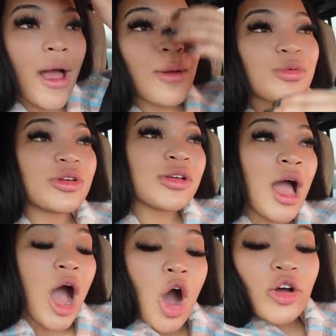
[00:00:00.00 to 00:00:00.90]
I'm gonna.
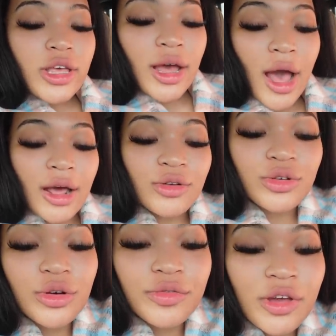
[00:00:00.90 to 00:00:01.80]
Oh yeah, I don't
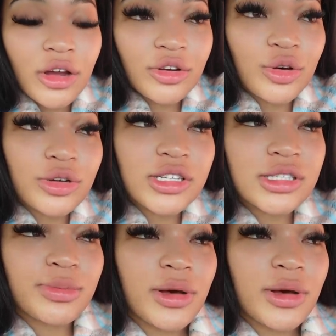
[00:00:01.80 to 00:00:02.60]
know if y'all noticed,